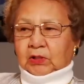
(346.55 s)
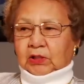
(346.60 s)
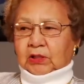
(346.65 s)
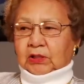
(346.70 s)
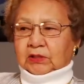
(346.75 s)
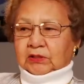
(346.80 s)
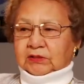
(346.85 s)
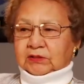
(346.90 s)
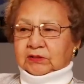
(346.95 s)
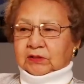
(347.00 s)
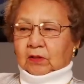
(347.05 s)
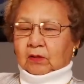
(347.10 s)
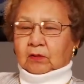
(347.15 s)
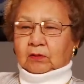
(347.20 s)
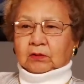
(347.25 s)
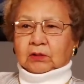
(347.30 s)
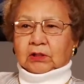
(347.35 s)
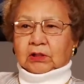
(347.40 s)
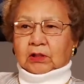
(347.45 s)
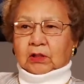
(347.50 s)
because
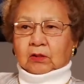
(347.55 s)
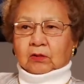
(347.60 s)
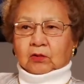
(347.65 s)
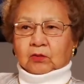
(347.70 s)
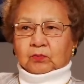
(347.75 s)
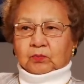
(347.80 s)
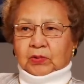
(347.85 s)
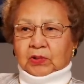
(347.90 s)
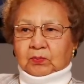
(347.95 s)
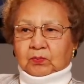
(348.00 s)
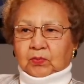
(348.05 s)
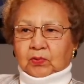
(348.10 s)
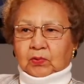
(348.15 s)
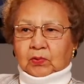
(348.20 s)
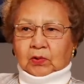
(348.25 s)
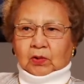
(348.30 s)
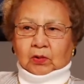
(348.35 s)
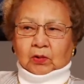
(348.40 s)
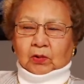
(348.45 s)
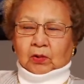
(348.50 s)
all the younger
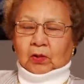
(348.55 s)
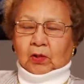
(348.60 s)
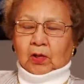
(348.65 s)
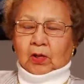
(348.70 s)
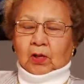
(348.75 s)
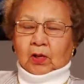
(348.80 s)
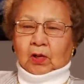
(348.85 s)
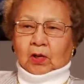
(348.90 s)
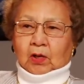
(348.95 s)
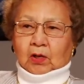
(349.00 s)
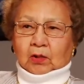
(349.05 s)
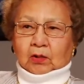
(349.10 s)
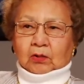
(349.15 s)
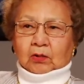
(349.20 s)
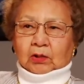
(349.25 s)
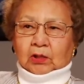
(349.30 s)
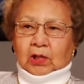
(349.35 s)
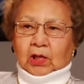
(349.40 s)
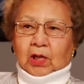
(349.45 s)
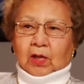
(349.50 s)
people are
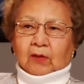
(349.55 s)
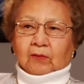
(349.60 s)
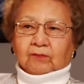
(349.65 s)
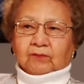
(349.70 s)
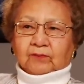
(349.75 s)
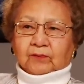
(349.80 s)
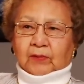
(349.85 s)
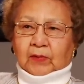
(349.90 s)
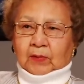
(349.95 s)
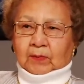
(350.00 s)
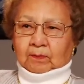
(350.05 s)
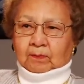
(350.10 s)
going to have